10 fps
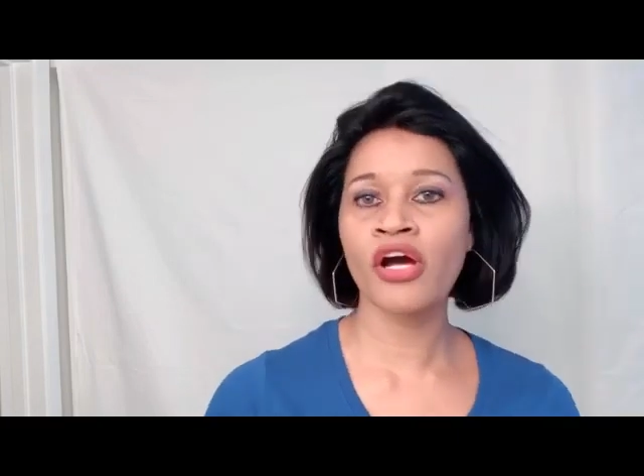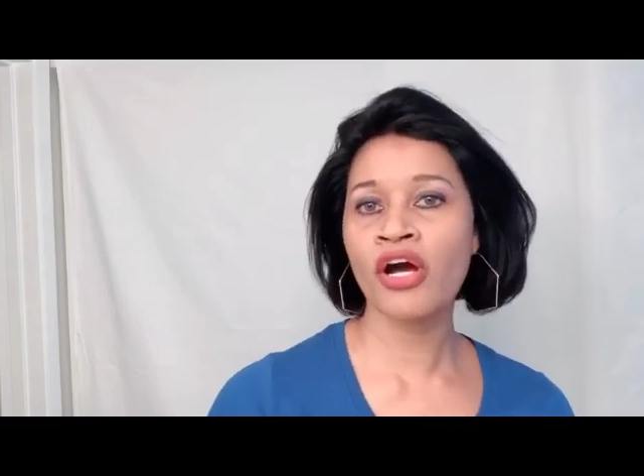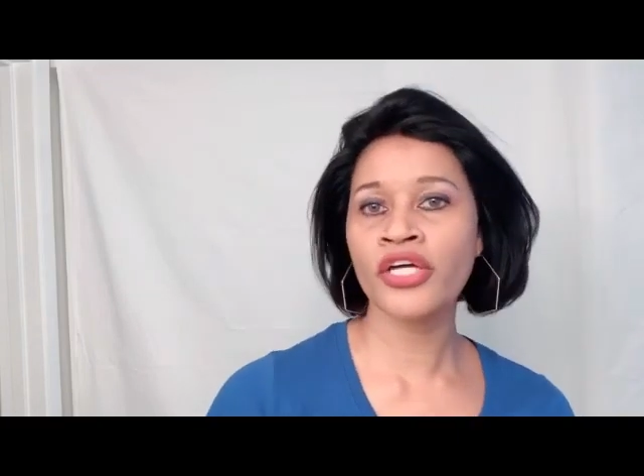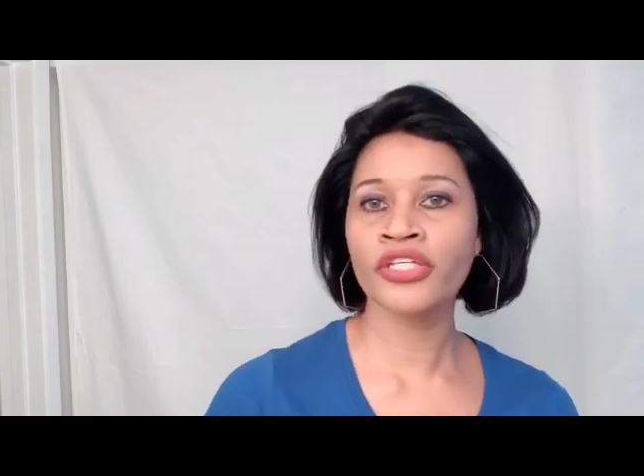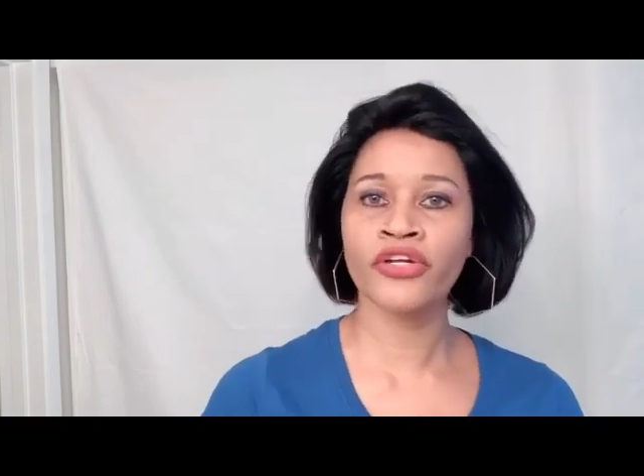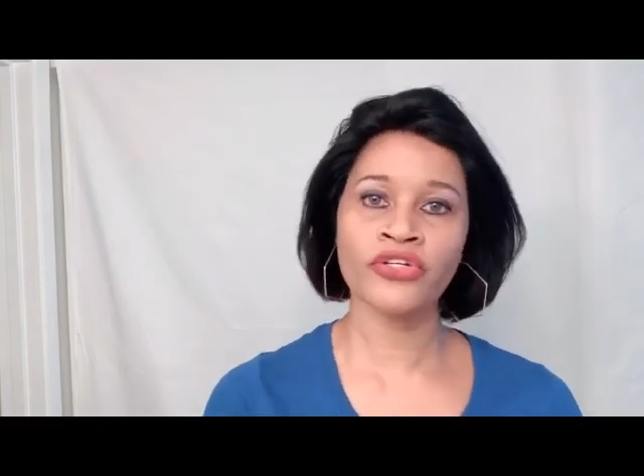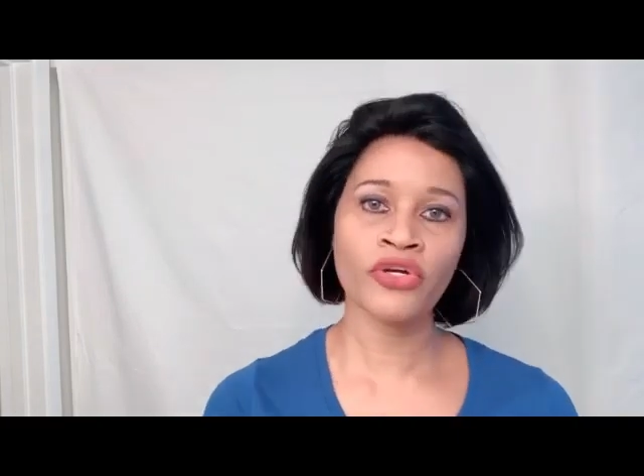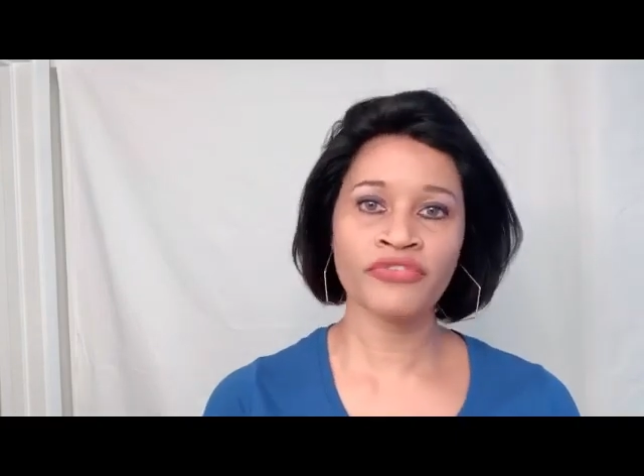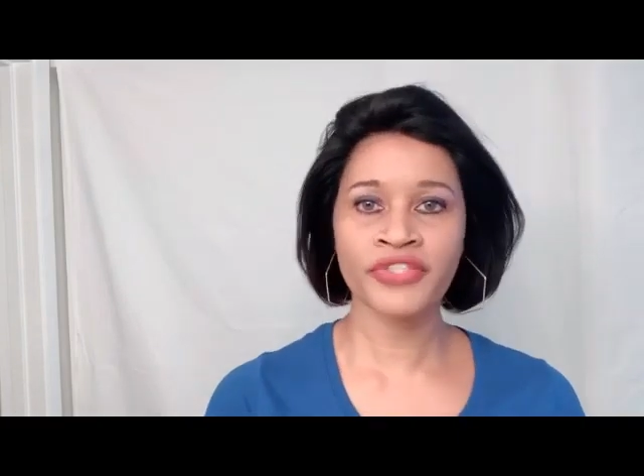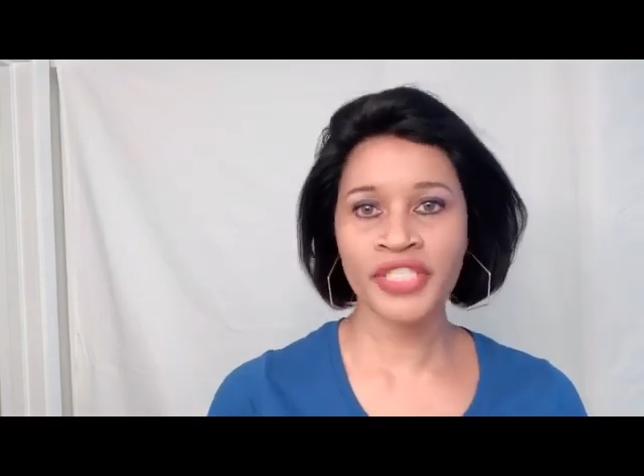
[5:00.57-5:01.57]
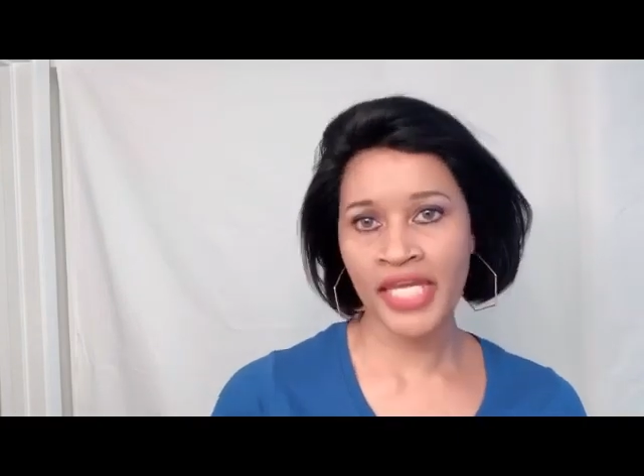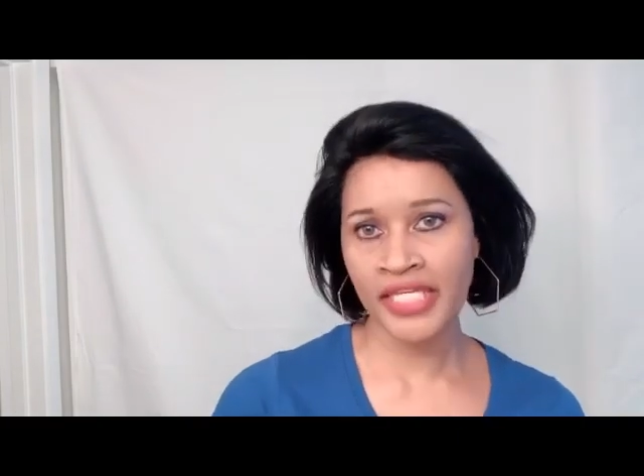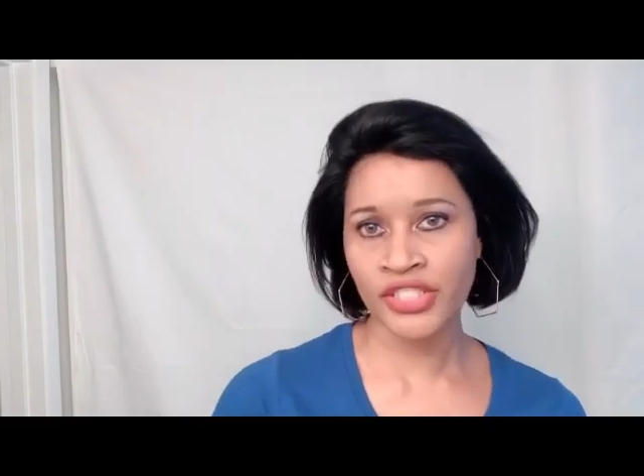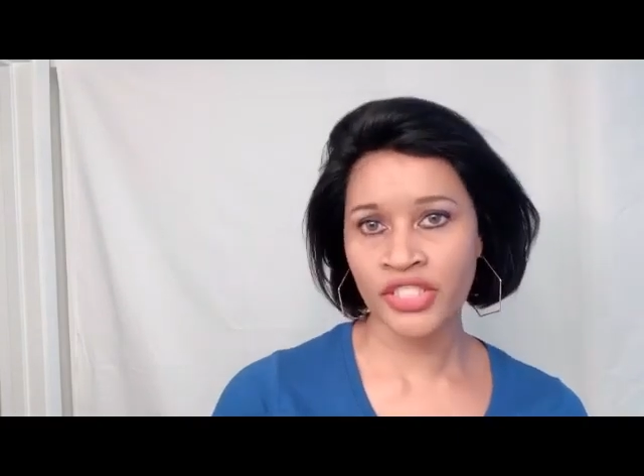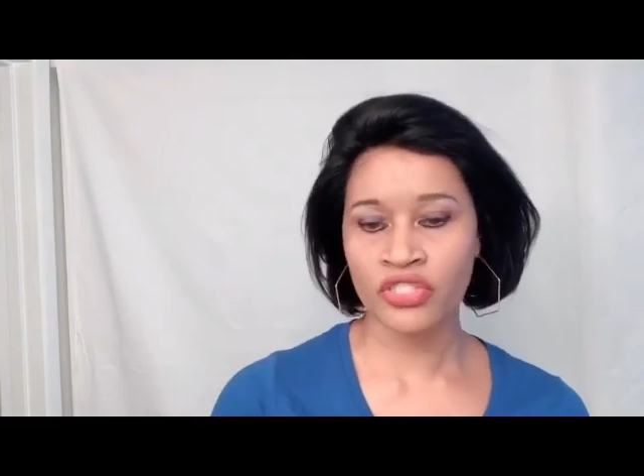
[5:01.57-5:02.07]
on your
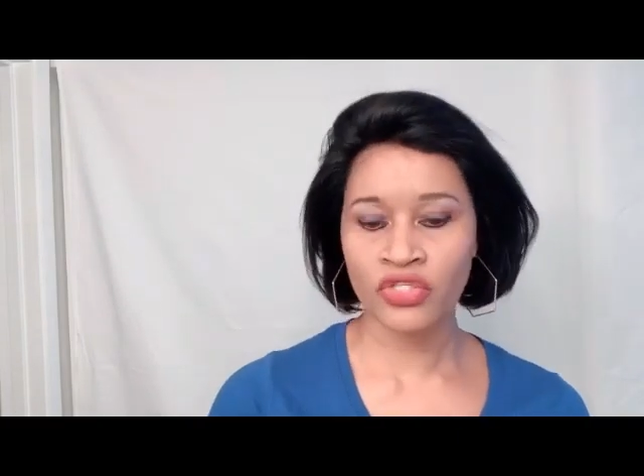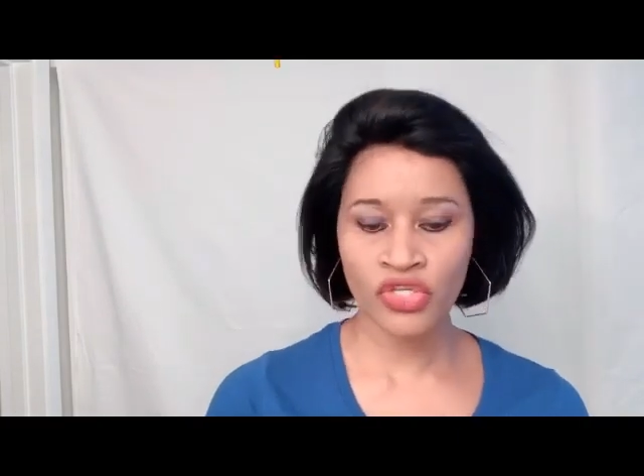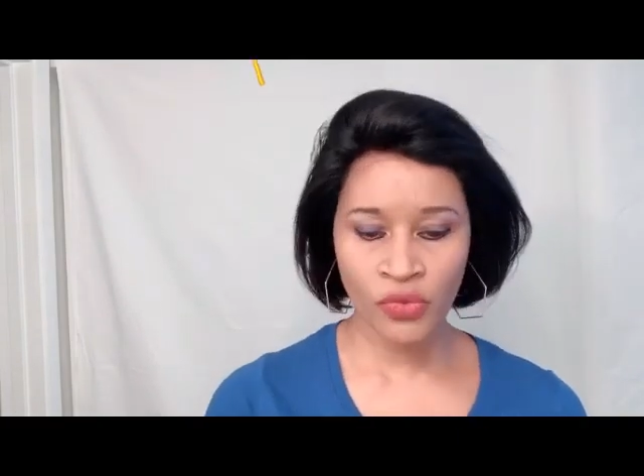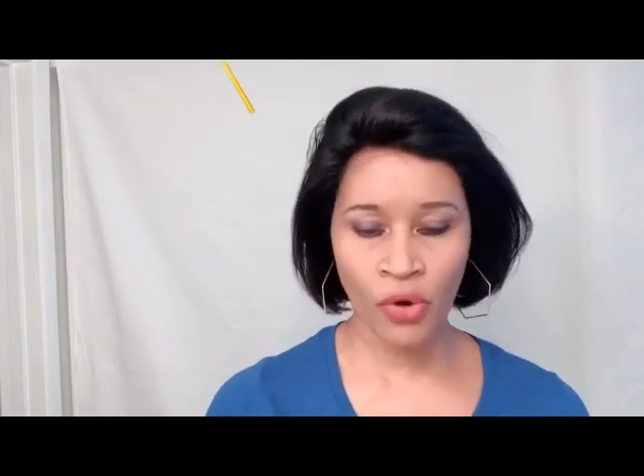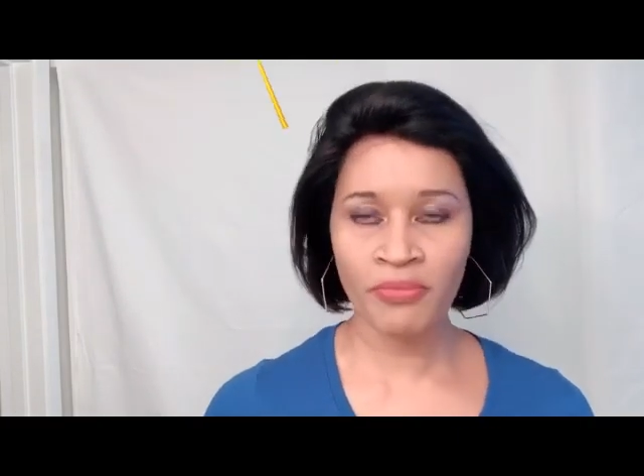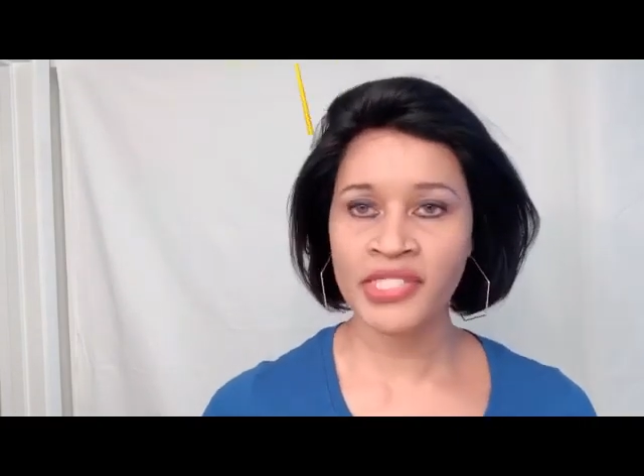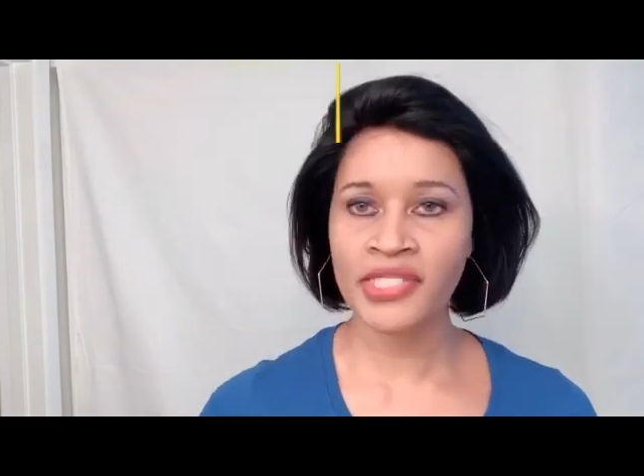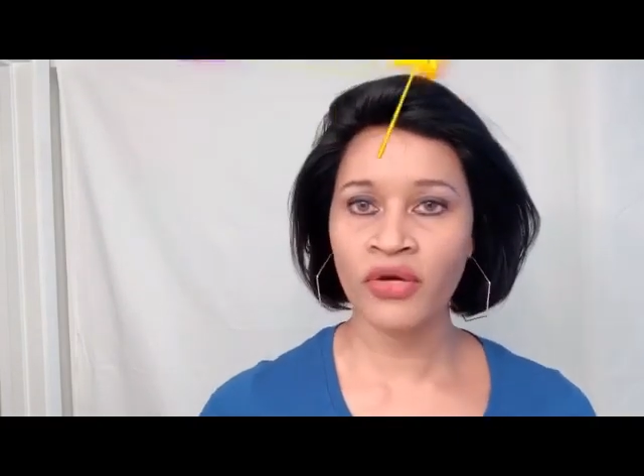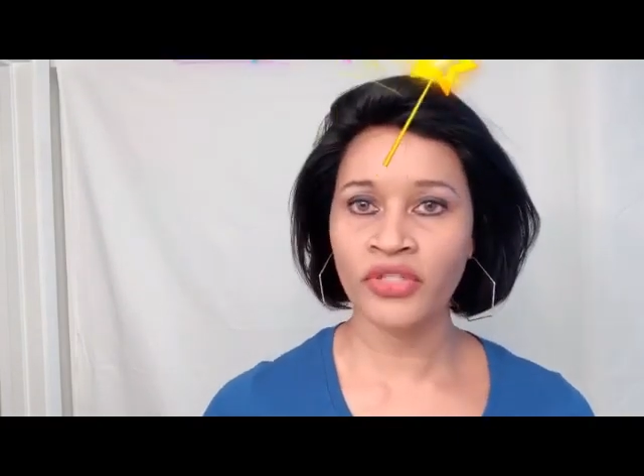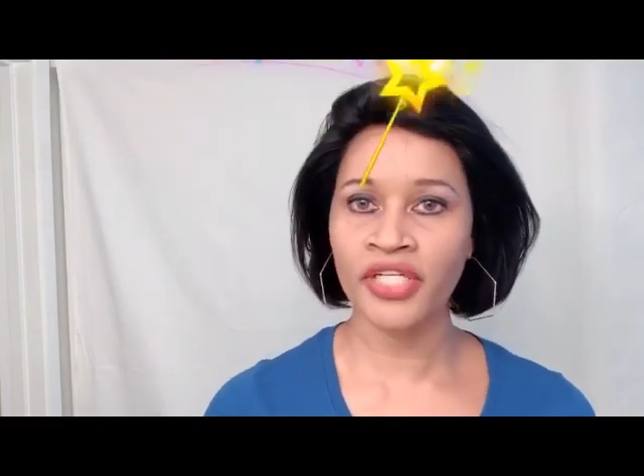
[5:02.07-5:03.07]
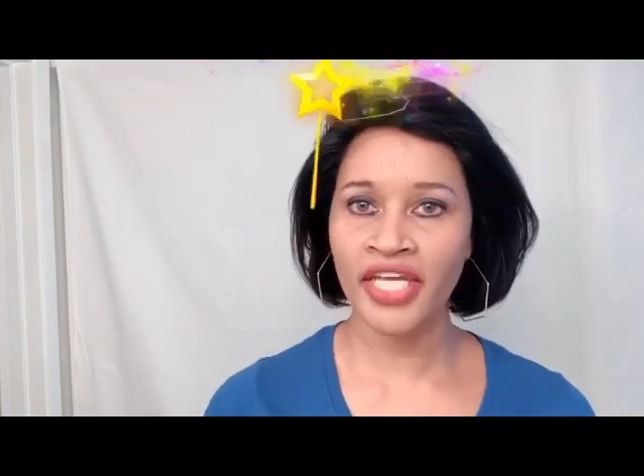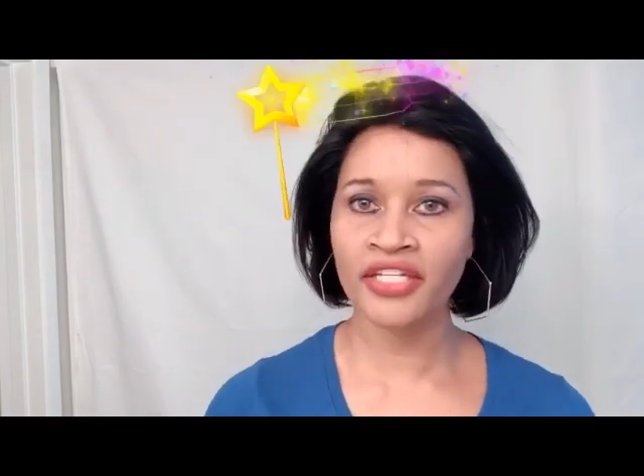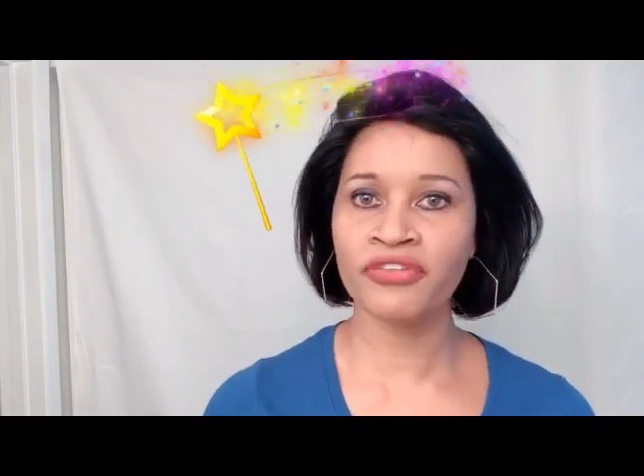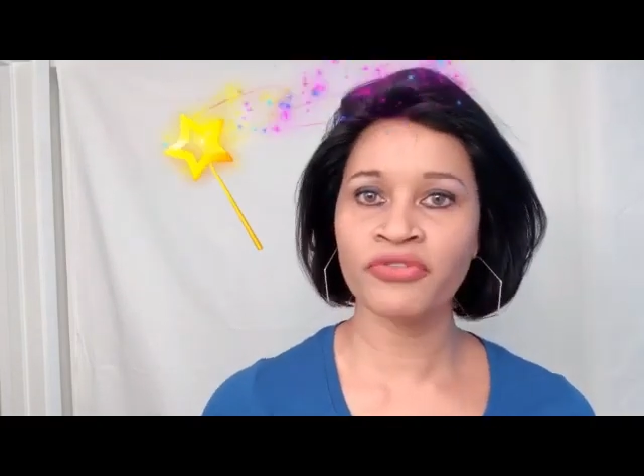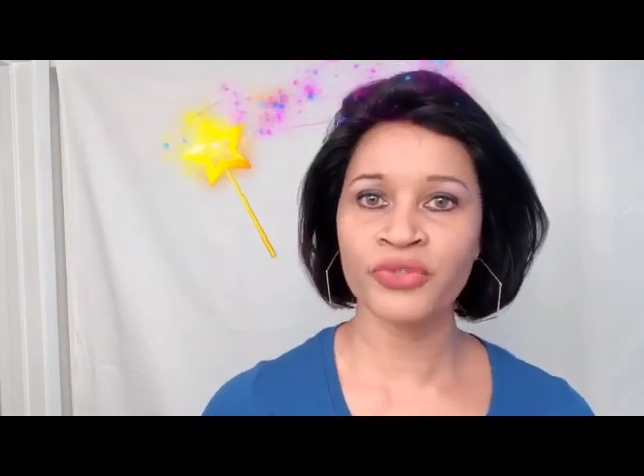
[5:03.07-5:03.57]
notifications so you won't miss out on
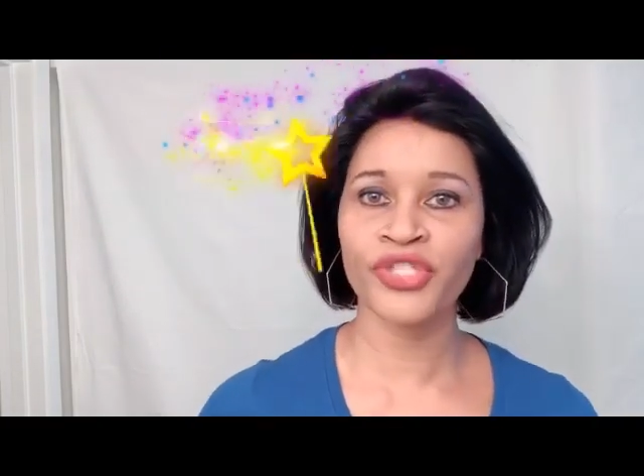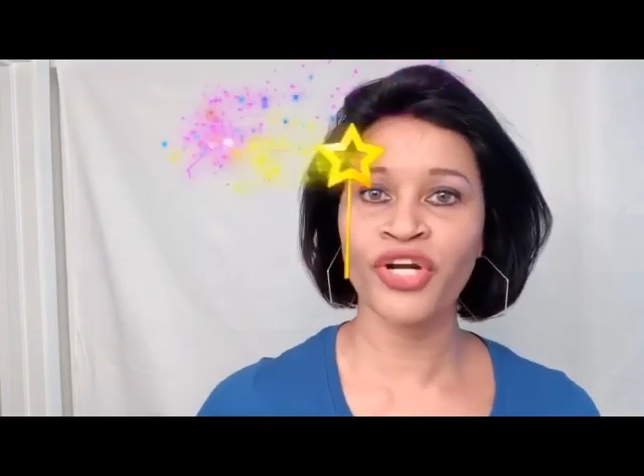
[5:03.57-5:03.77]
any future